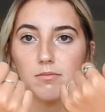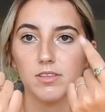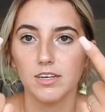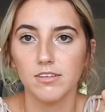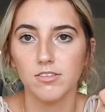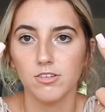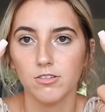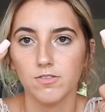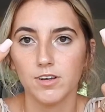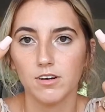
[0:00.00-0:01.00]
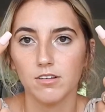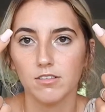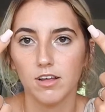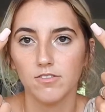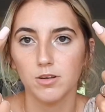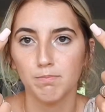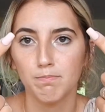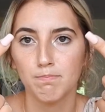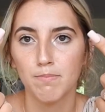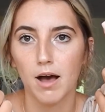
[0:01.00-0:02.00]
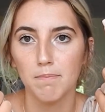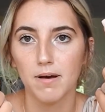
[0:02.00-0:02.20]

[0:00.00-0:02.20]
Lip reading: these 2 fingers love to pop